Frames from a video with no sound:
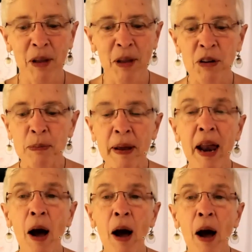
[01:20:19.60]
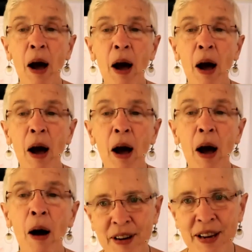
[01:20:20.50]
has been
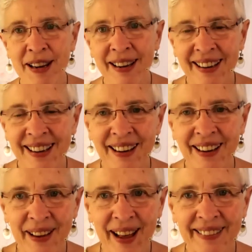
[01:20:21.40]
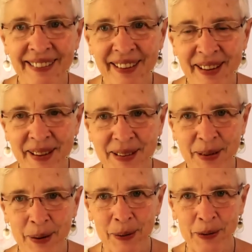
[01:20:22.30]
helping class in this
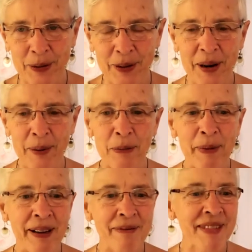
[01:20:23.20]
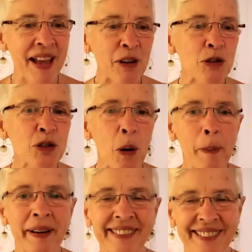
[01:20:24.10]
whole journey with me. Thank you
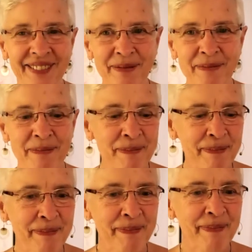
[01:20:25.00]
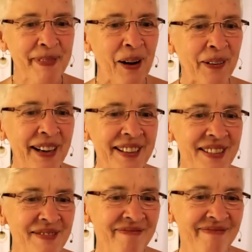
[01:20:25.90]
so much. All
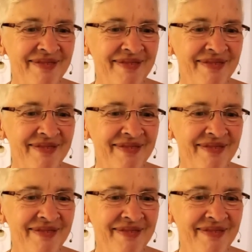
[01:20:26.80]
right.